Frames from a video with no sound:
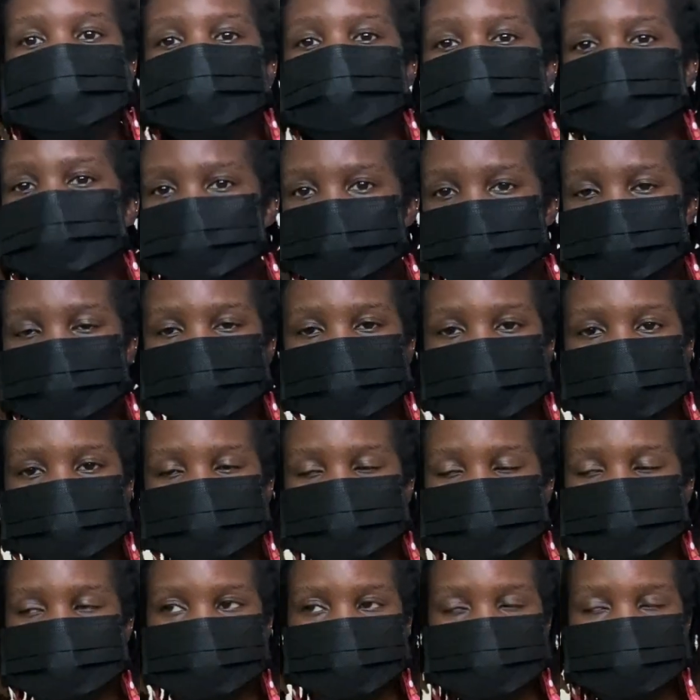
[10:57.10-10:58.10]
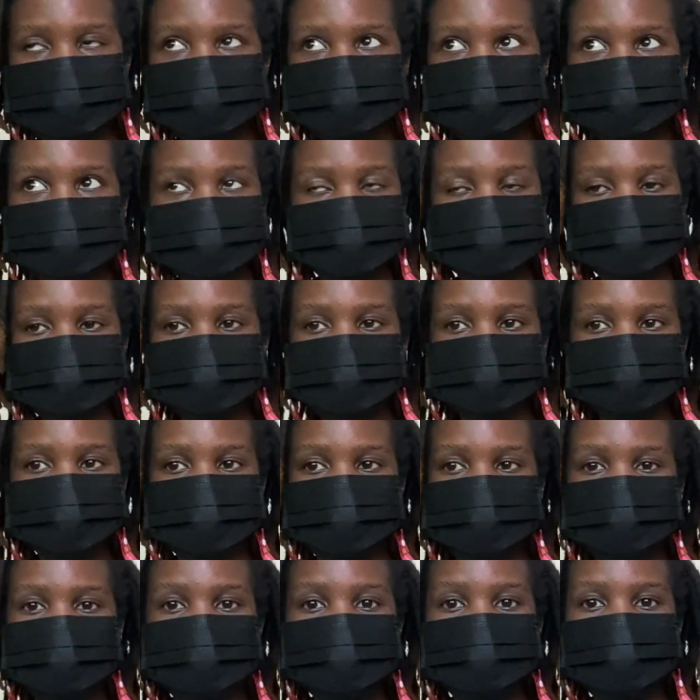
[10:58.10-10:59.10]
numb me again. So I don't
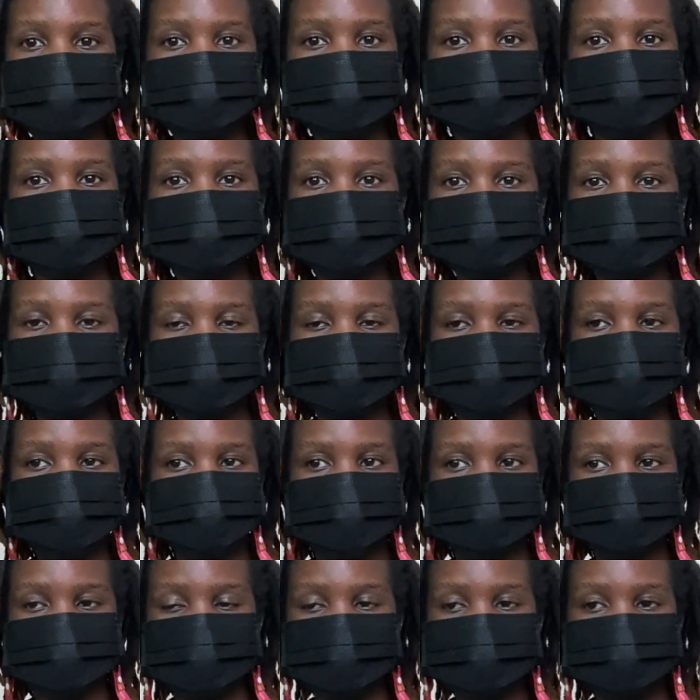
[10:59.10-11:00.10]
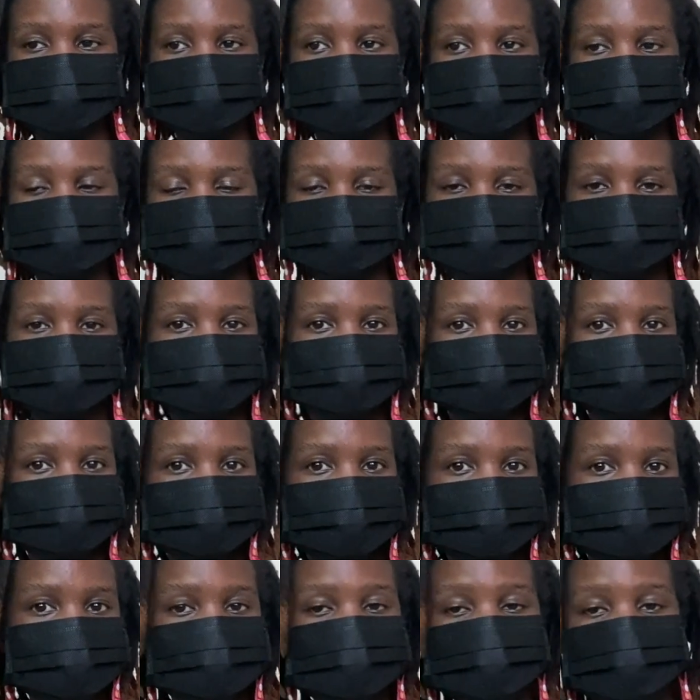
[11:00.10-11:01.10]
even know how many numb shots I got. It felt
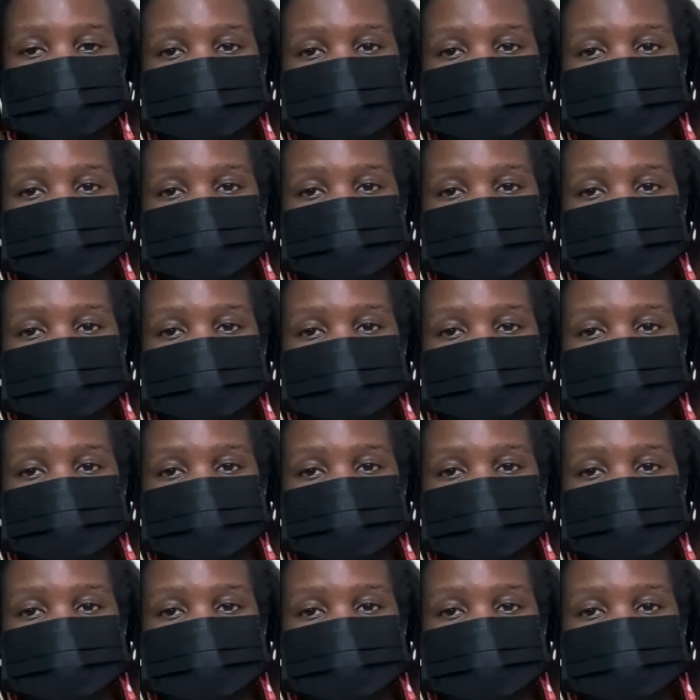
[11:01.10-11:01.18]
like